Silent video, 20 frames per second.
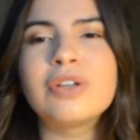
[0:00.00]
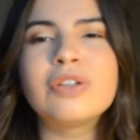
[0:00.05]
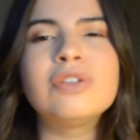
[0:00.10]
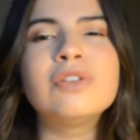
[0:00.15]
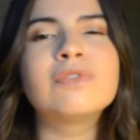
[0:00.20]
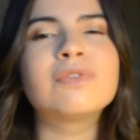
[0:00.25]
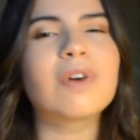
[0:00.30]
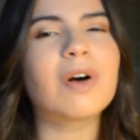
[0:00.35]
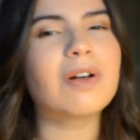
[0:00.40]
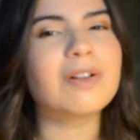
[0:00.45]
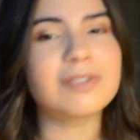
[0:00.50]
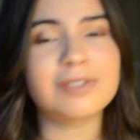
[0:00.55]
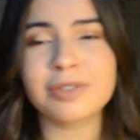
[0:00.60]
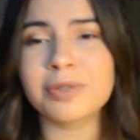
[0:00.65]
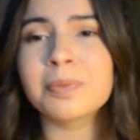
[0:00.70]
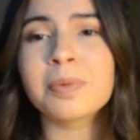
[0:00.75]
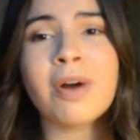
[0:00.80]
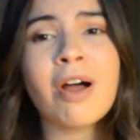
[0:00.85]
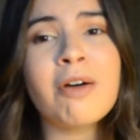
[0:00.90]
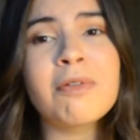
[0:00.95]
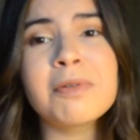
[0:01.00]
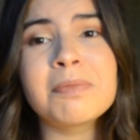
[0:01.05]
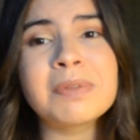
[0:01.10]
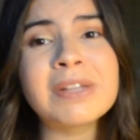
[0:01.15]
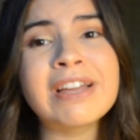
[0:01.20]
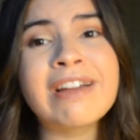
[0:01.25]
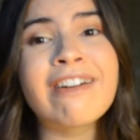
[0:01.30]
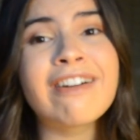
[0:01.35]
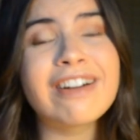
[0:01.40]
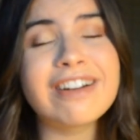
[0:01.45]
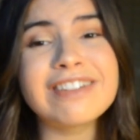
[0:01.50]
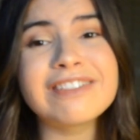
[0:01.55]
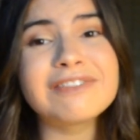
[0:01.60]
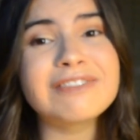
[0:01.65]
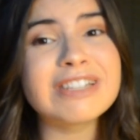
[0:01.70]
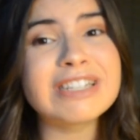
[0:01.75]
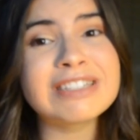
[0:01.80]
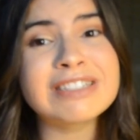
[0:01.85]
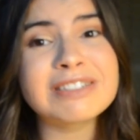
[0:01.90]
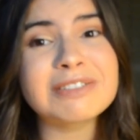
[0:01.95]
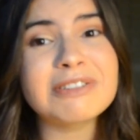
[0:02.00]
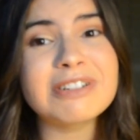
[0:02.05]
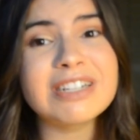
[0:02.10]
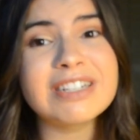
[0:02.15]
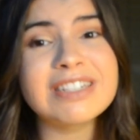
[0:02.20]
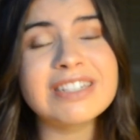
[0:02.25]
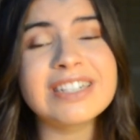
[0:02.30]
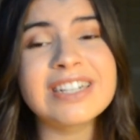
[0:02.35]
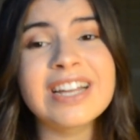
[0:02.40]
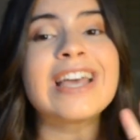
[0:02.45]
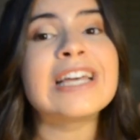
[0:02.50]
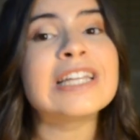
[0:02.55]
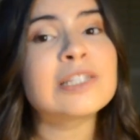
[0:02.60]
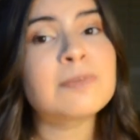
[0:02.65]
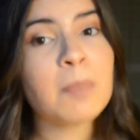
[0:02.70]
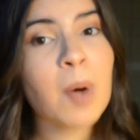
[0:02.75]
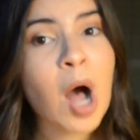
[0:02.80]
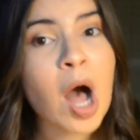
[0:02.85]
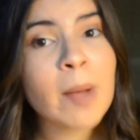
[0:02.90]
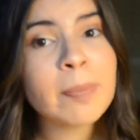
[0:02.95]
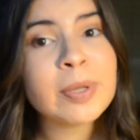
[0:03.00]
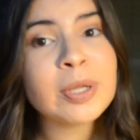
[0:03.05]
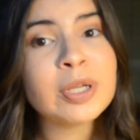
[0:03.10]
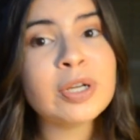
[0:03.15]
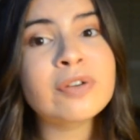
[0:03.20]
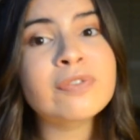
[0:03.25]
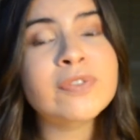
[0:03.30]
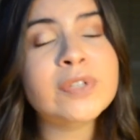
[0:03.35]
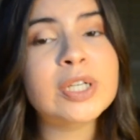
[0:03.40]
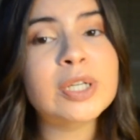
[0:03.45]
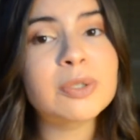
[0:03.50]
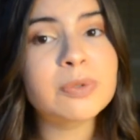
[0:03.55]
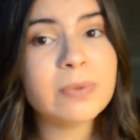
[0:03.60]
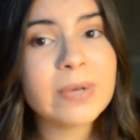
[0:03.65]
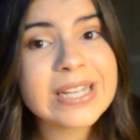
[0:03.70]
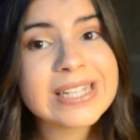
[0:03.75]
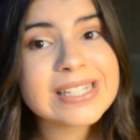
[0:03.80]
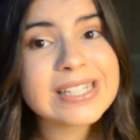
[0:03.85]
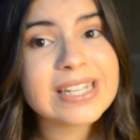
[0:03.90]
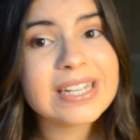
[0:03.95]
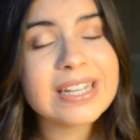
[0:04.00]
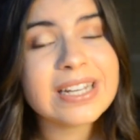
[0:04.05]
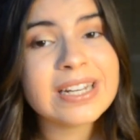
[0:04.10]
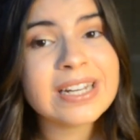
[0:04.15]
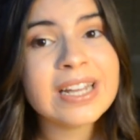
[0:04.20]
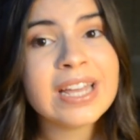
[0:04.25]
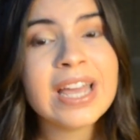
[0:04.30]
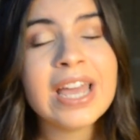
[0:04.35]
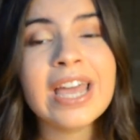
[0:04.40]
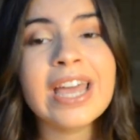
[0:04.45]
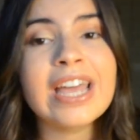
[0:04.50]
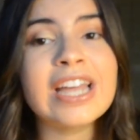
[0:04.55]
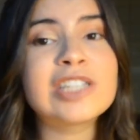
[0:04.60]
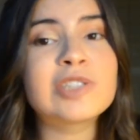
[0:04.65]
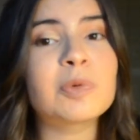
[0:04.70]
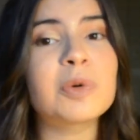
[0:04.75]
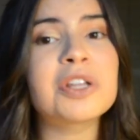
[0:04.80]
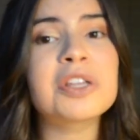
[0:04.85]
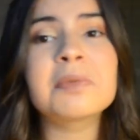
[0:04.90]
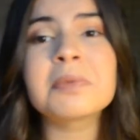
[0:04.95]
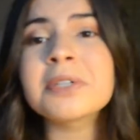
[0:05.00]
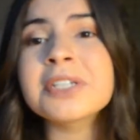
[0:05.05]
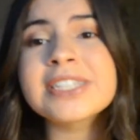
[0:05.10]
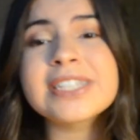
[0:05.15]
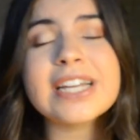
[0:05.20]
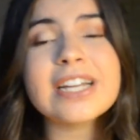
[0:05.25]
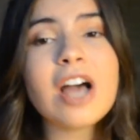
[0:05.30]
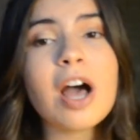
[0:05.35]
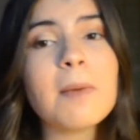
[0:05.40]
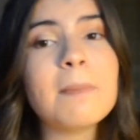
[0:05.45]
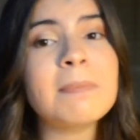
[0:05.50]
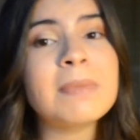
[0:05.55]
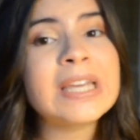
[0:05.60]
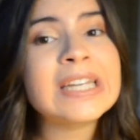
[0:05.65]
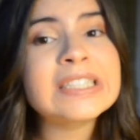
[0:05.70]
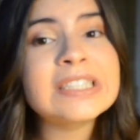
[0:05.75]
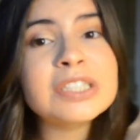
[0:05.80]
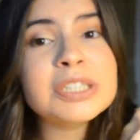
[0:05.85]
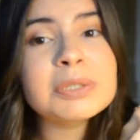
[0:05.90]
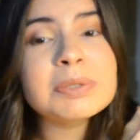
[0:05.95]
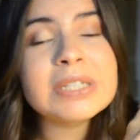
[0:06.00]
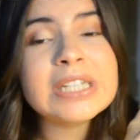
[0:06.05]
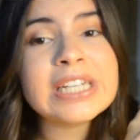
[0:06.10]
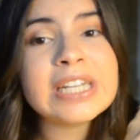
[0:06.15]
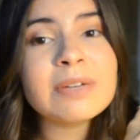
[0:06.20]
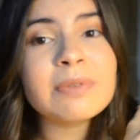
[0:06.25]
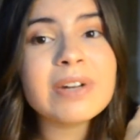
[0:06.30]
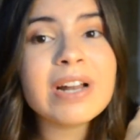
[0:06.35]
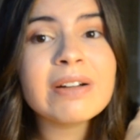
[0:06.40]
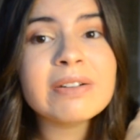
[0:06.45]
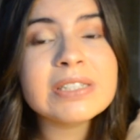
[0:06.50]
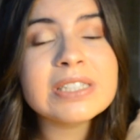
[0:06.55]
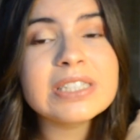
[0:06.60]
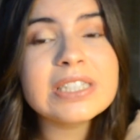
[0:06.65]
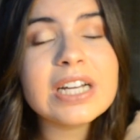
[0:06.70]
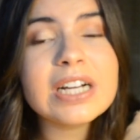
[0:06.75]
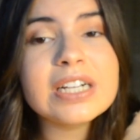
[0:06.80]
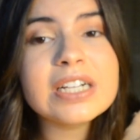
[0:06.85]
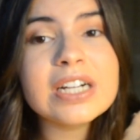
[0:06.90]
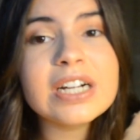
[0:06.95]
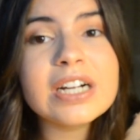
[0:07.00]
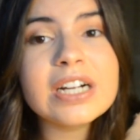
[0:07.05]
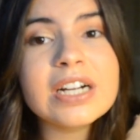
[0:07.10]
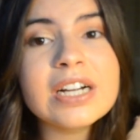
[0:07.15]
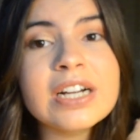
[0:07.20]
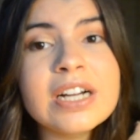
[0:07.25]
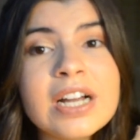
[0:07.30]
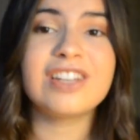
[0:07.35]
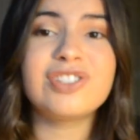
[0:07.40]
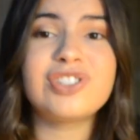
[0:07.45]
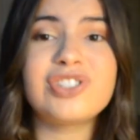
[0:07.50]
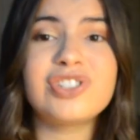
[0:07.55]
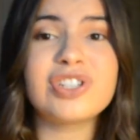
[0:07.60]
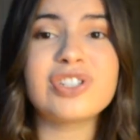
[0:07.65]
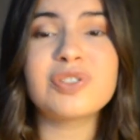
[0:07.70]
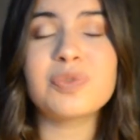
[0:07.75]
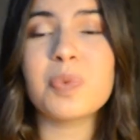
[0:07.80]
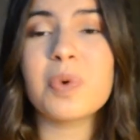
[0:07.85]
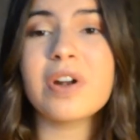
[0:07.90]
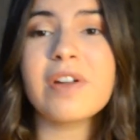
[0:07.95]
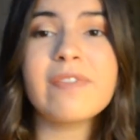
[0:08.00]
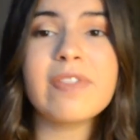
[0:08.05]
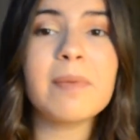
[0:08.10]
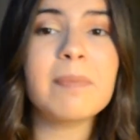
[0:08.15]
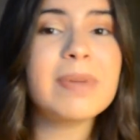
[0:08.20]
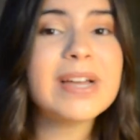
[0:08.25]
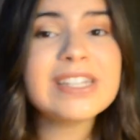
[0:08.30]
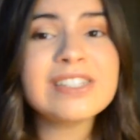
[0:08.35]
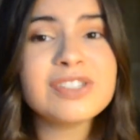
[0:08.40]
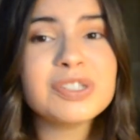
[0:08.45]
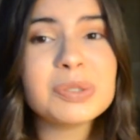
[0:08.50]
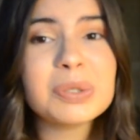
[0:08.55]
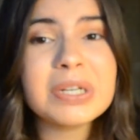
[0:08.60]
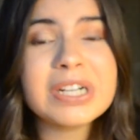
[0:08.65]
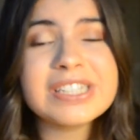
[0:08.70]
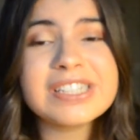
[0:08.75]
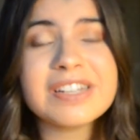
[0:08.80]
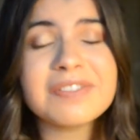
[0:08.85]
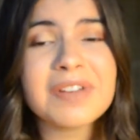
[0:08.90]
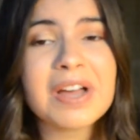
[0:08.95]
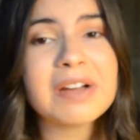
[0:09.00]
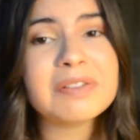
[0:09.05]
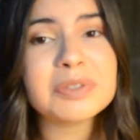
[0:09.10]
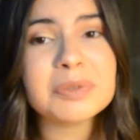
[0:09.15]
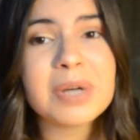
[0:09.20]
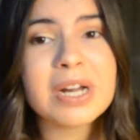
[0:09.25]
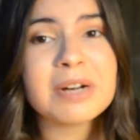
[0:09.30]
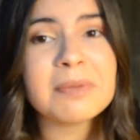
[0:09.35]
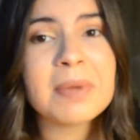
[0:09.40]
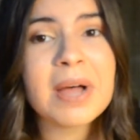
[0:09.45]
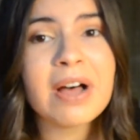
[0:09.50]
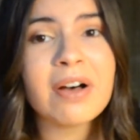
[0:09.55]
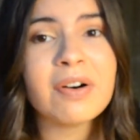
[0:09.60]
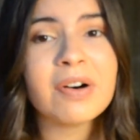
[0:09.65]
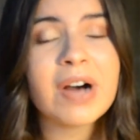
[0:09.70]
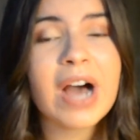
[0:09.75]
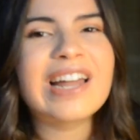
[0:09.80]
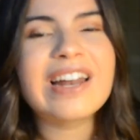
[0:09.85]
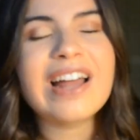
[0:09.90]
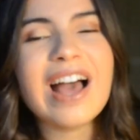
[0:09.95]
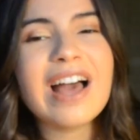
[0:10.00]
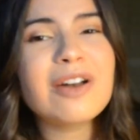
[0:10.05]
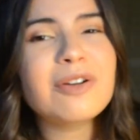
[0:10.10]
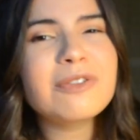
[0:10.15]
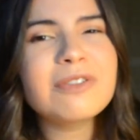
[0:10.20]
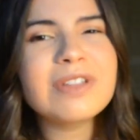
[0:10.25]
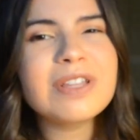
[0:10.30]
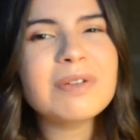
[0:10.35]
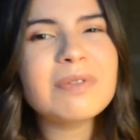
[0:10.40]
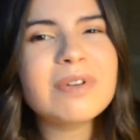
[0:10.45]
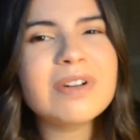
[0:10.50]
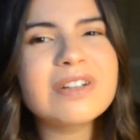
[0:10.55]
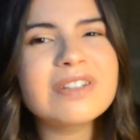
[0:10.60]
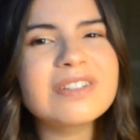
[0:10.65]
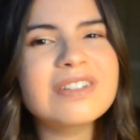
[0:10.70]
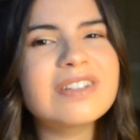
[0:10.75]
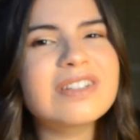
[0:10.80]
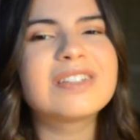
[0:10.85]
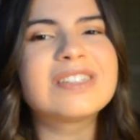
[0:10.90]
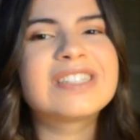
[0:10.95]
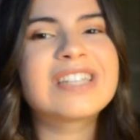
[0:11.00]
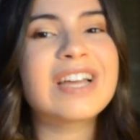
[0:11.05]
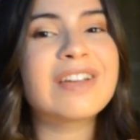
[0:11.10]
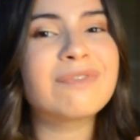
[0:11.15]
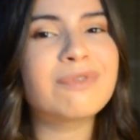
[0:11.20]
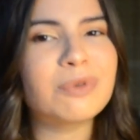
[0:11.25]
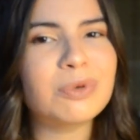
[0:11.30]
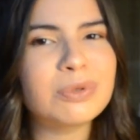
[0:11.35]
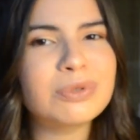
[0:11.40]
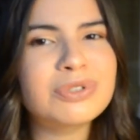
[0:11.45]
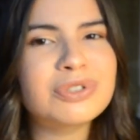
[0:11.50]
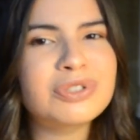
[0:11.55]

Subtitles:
You've also probably heard of this one. It's popular for a reason. It's one of the books that got me into reading when I was younger. It's just one of the best stories I've ever read about. And I don't really want to divulge